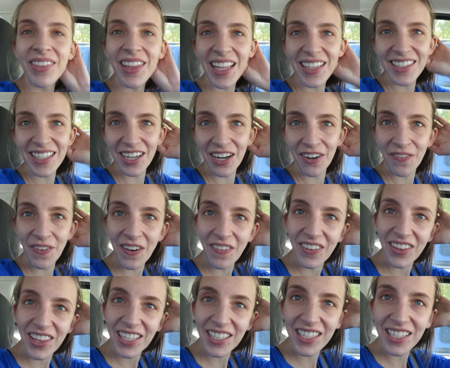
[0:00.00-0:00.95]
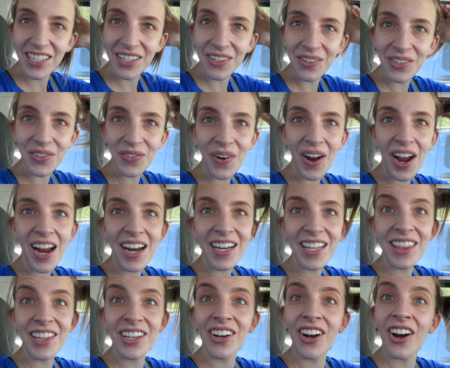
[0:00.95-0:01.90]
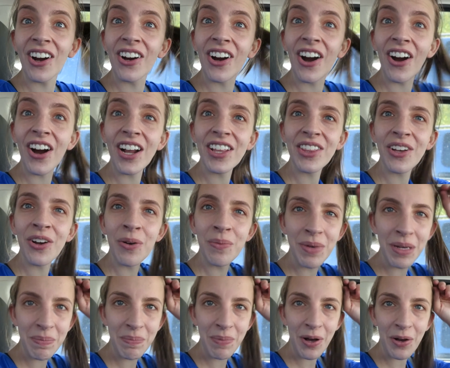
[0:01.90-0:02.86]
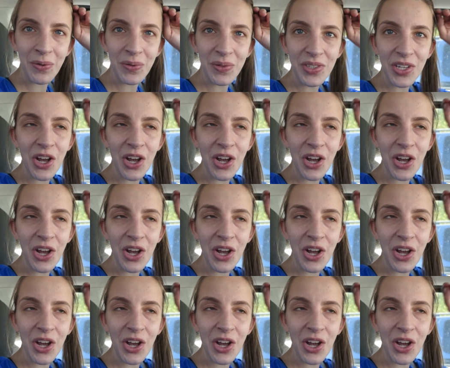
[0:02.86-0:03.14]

that's like her favorite thing to do is ride in the car cart at the Home Depot.